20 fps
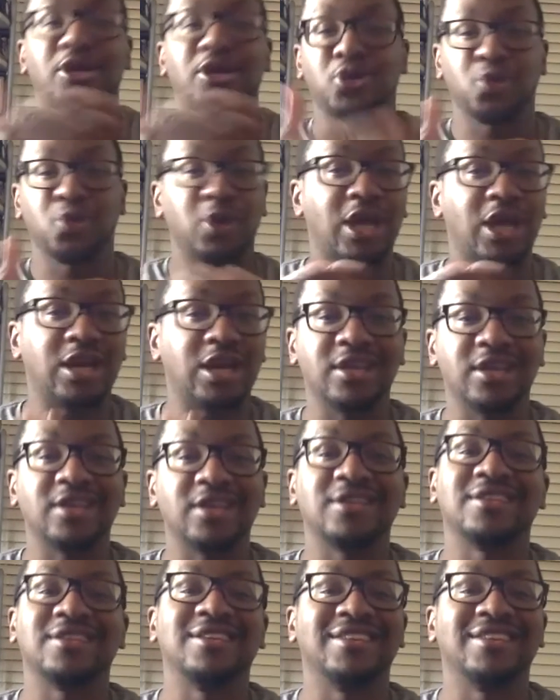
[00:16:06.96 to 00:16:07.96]
I grew out of that.
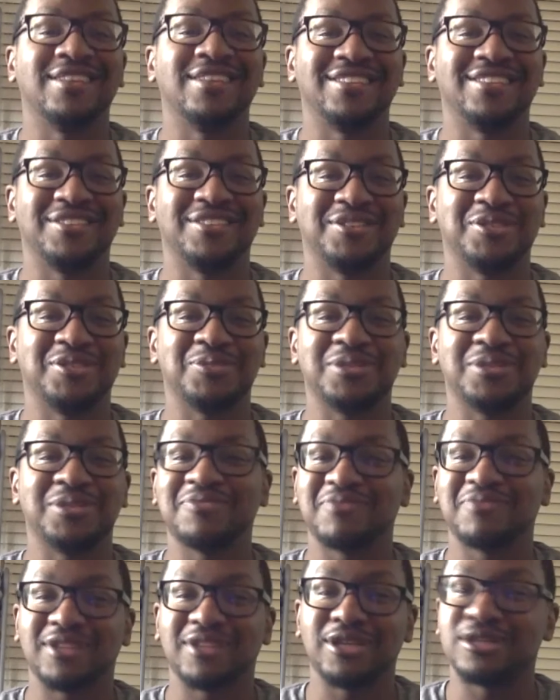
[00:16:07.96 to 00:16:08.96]
You know what I mean?
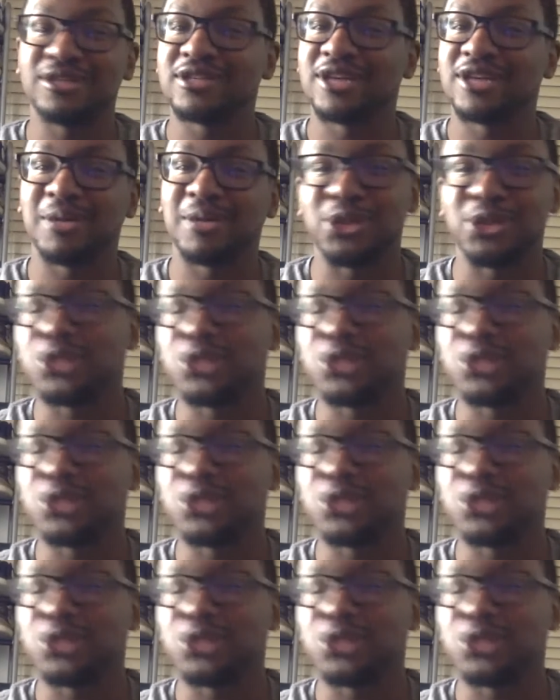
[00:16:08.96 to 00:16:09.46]
They called me